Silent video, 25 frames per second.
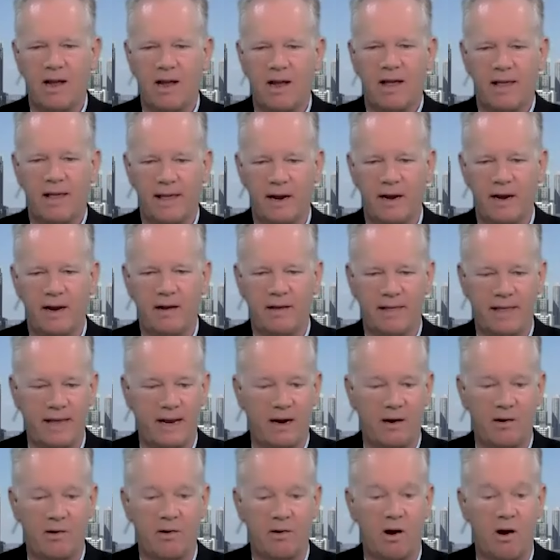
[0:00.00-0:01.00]

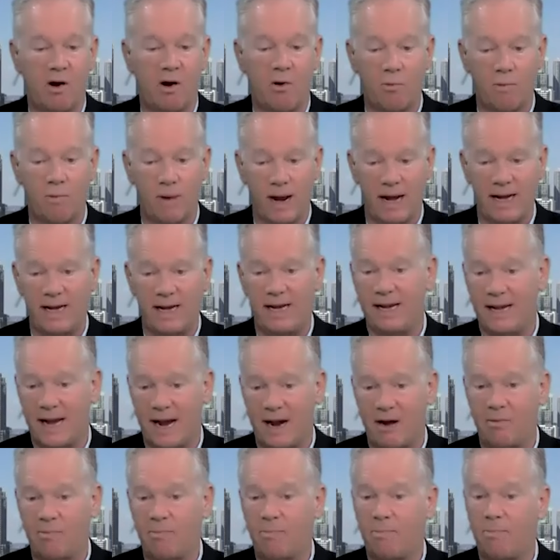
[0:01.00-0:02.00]
They're already
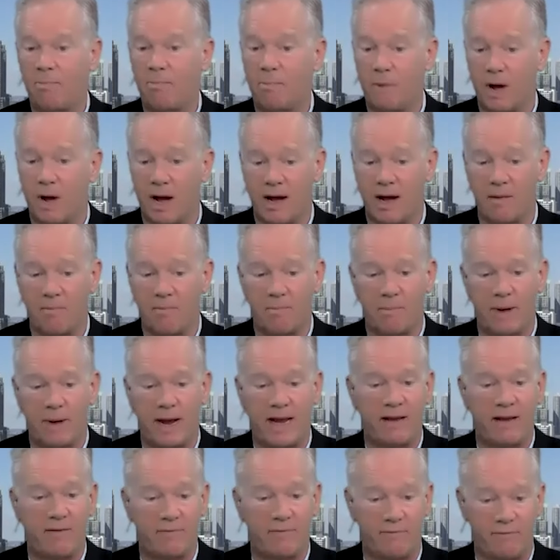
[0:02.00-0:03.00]
now, by
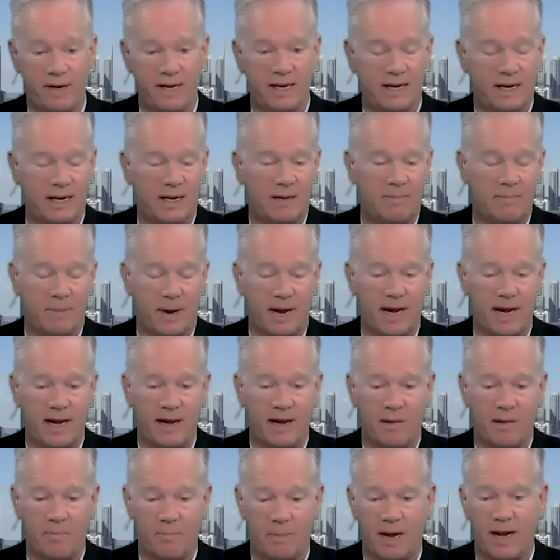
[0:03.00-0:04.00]
Invinity,
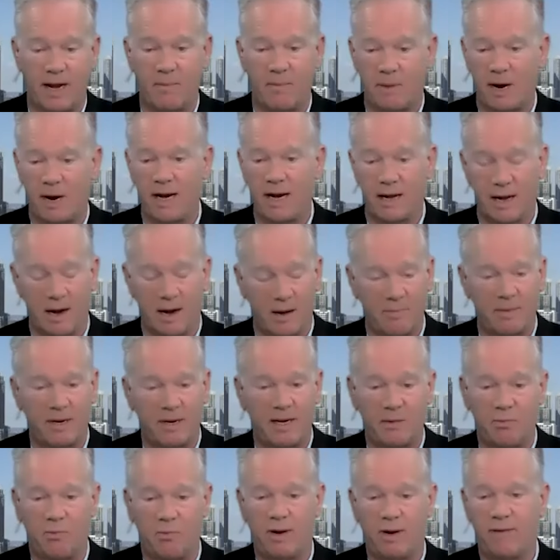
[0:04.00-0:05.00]
by my company,
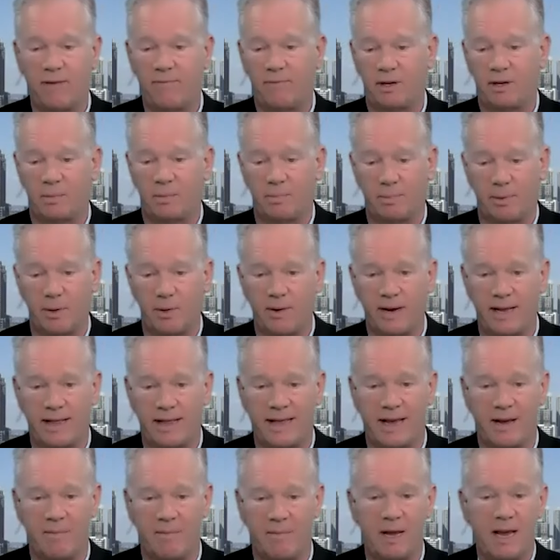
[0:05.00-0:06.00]
we've deployed
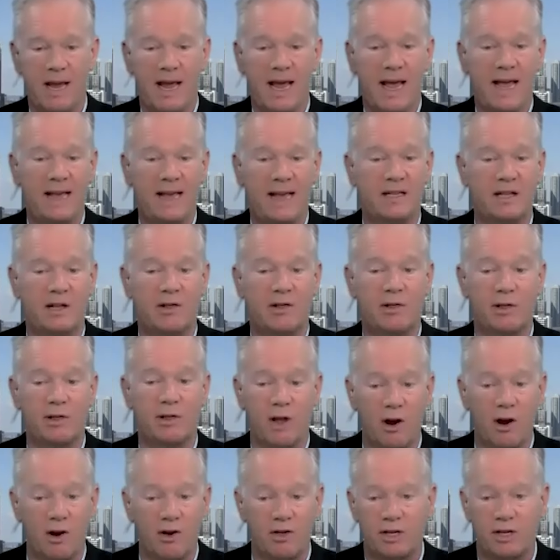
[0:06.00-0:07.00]
them as the
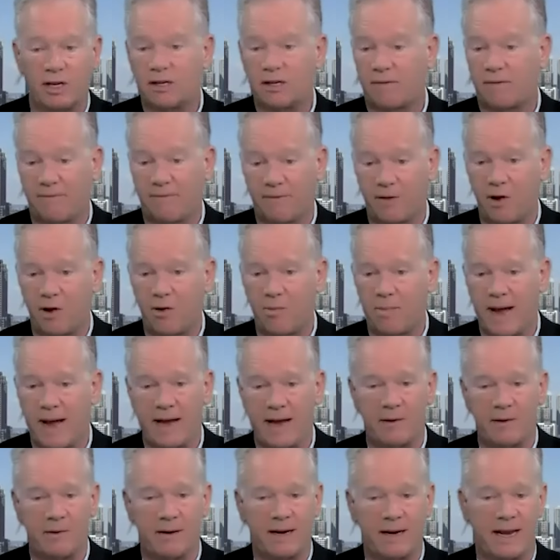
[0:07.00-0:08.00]
largest flow
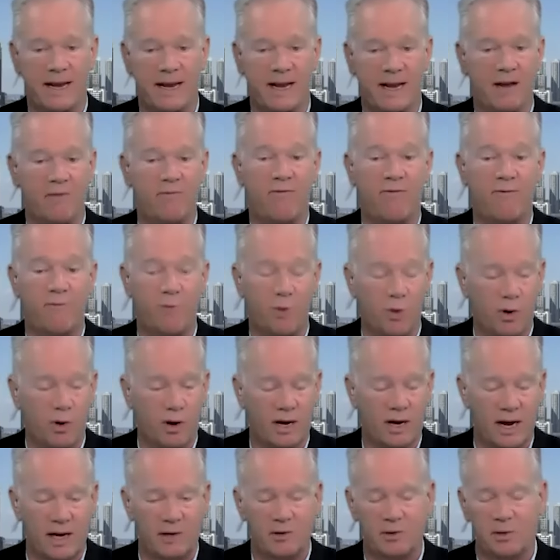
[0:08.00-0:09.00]
battery in 4
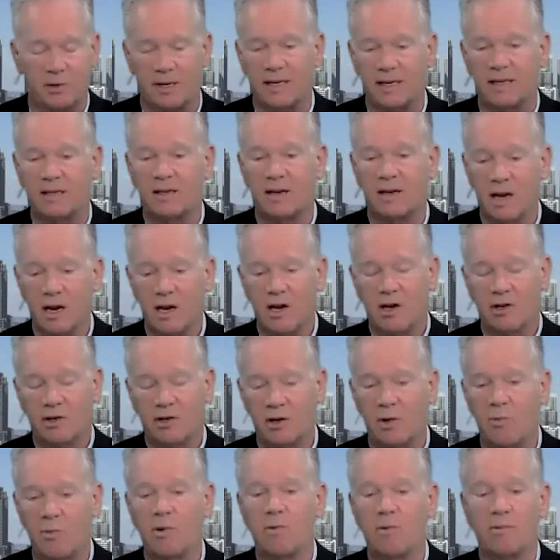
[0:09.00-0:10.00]
countries. So
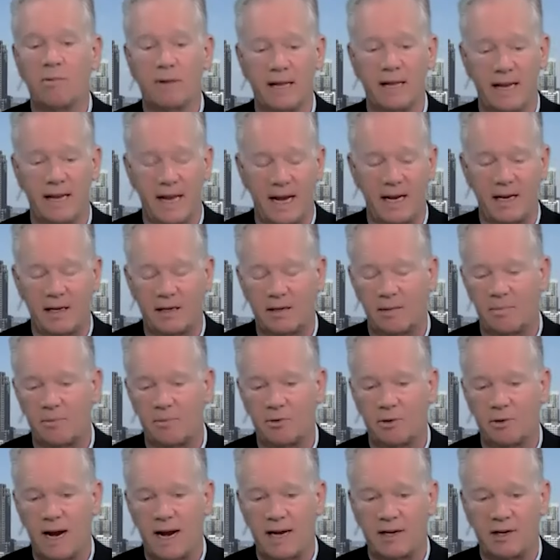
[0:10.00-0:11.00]
we're really getting some
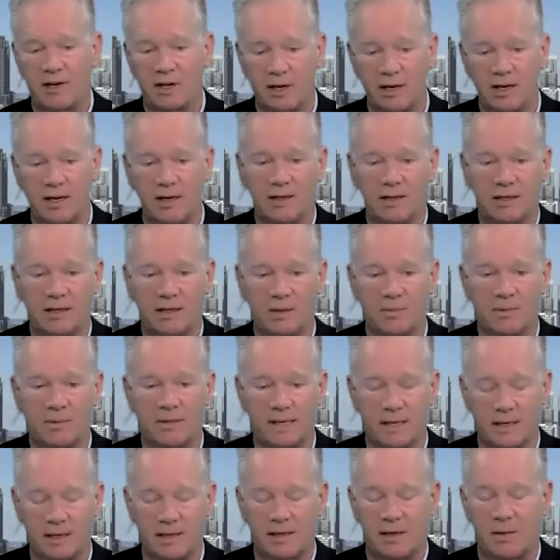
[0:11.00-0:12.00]
traction and
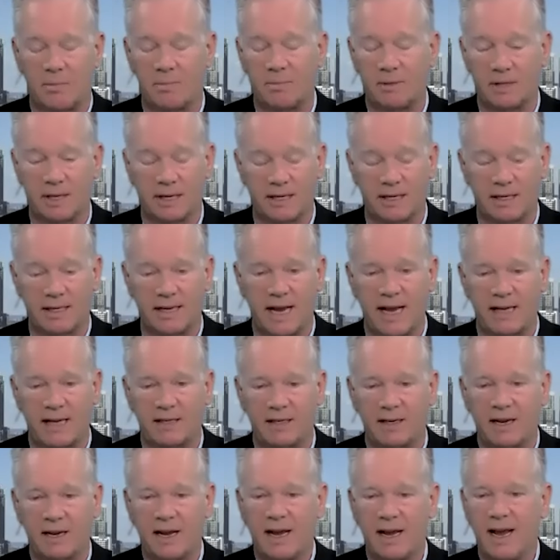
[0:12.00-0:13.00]
some success
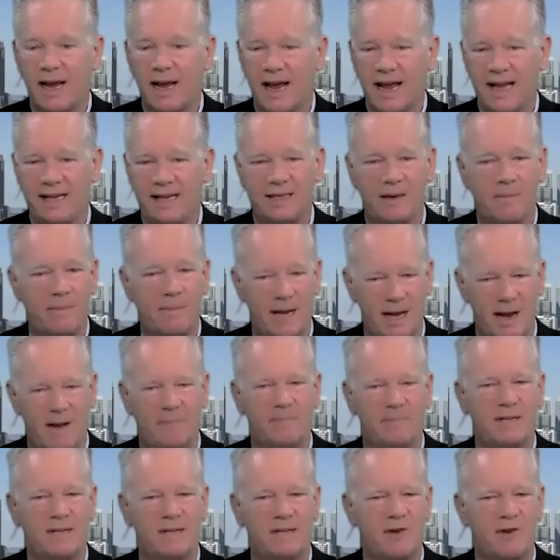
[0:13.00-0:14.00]
as it
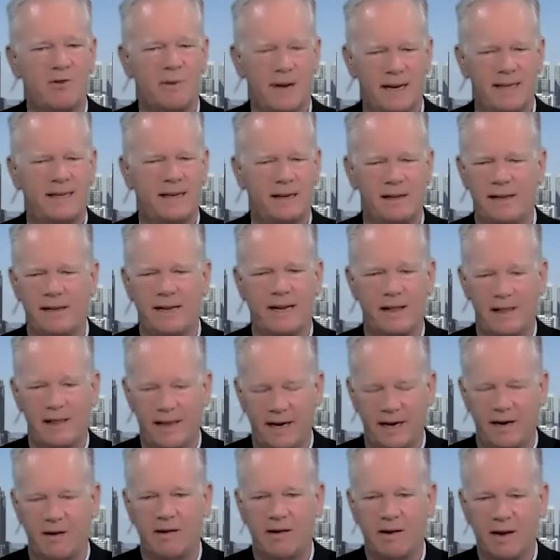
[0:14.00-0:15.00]
becomes increasingly
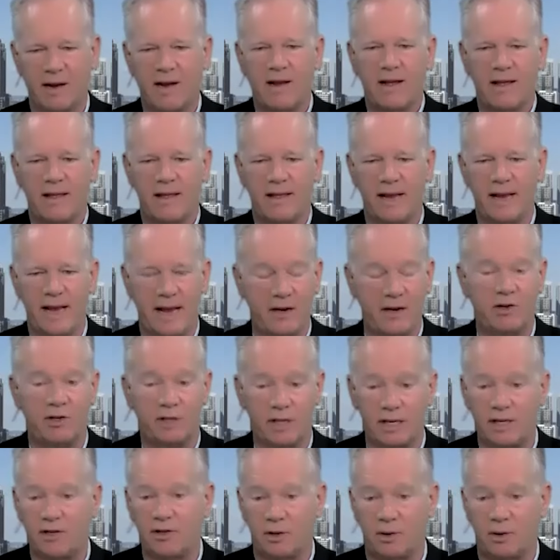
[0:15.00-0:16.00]
clear that
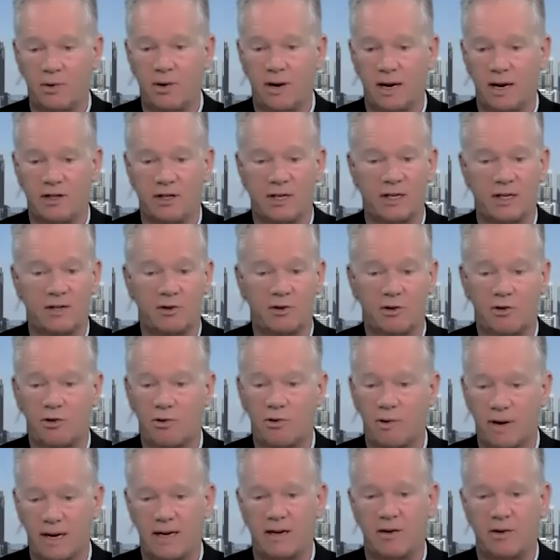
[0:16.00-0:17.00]
energy storage is
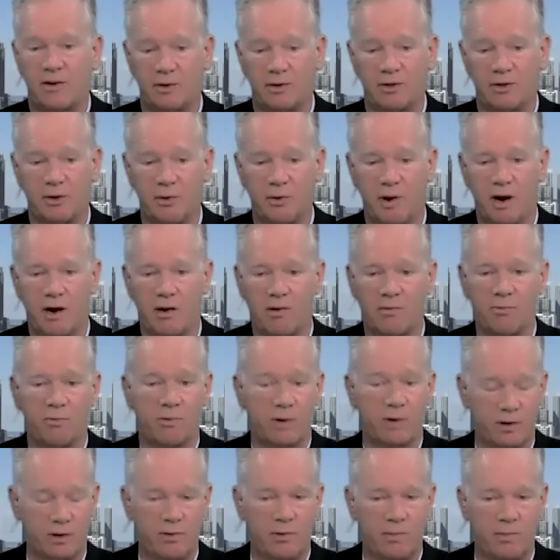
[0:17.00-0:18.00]
critical to our
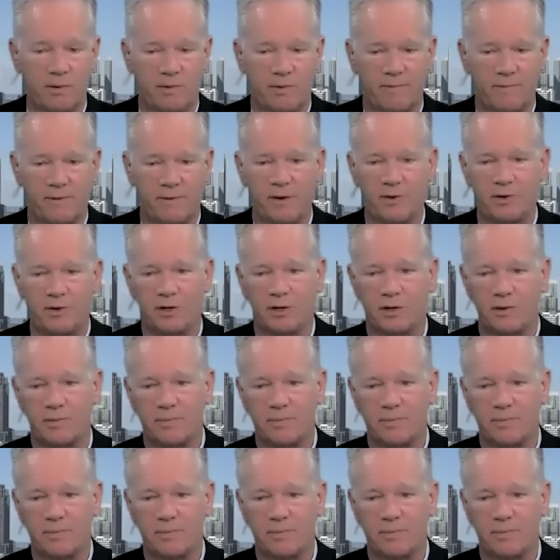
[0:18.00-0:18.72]
renewable future.